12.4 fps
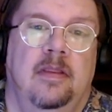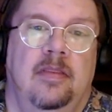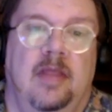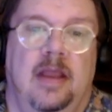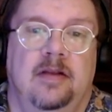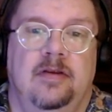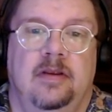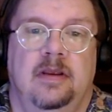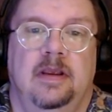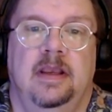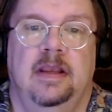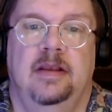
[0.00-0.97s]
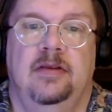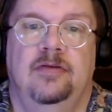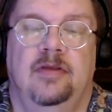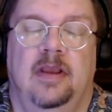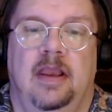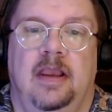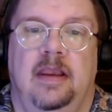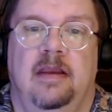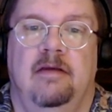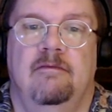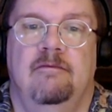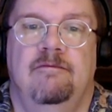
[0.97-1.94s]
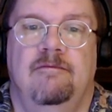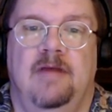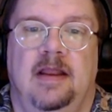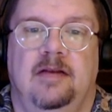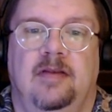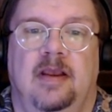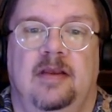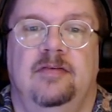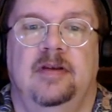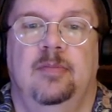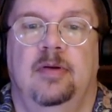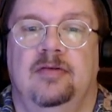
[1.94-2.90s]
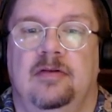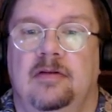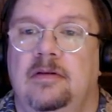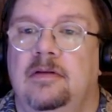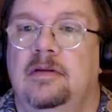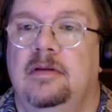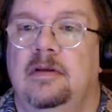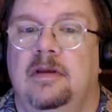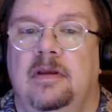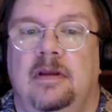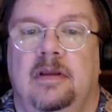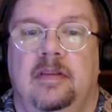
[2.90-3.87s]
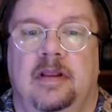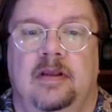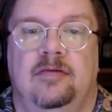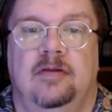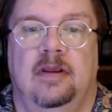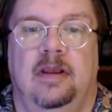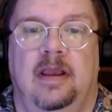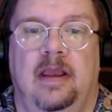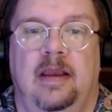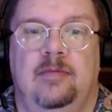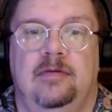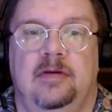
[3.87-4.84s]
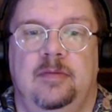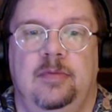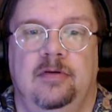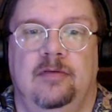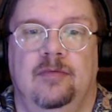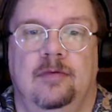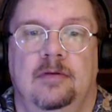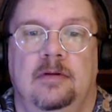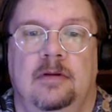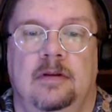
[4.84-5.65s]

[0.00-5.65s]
That is a fantastic puzzle. That's absolutely beautiful.